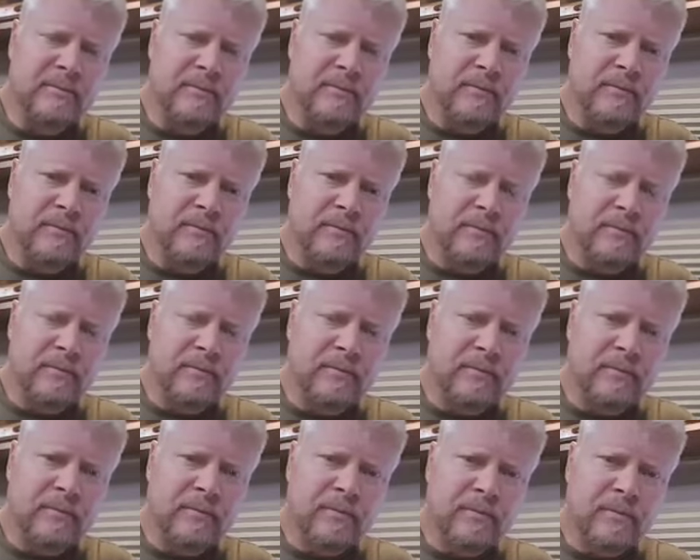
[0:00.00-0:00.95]

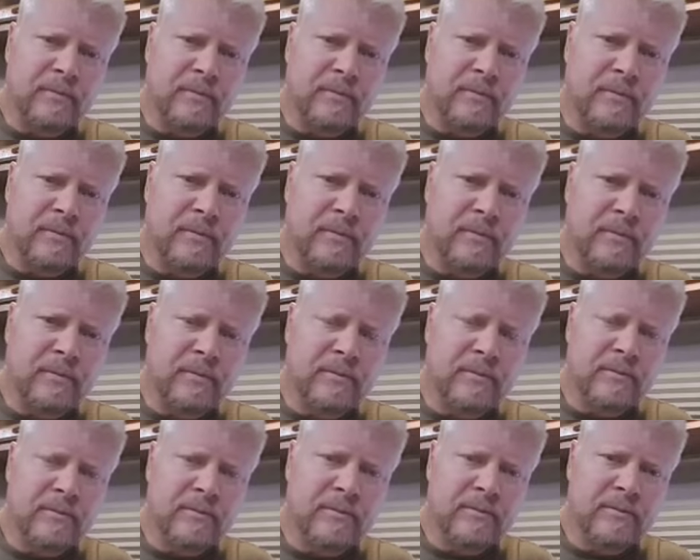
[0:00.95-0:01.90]

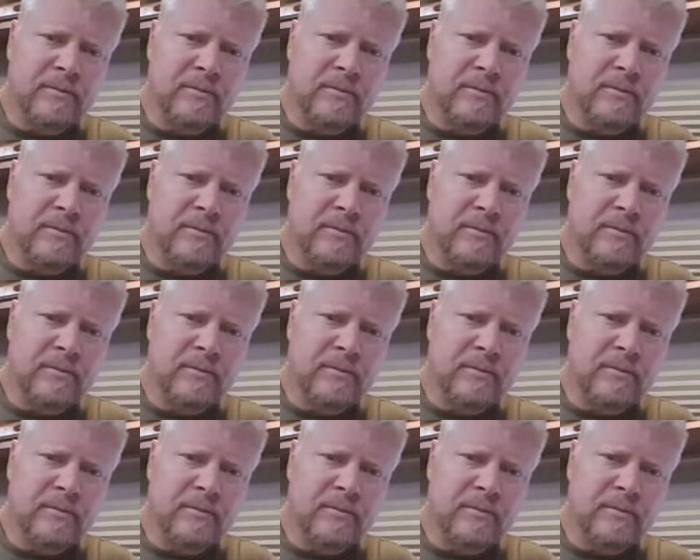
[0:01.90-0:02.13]
(no one is talking)